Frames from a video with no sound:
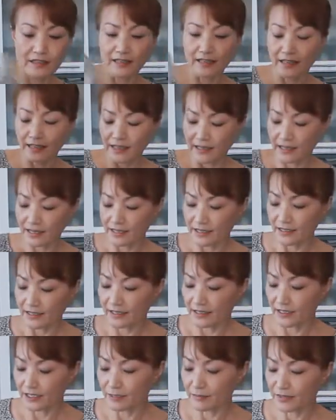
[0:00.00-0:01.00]
And a
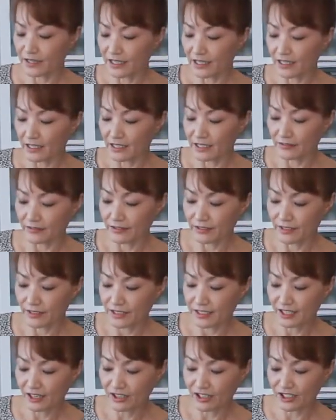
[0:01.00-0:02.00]
little bit of
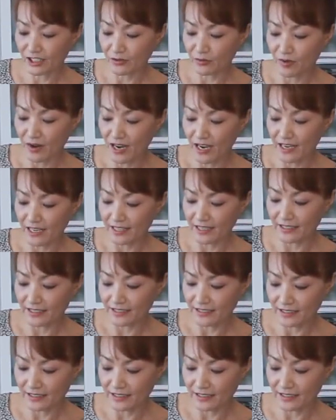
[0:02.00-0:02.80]
Shaoxing wine.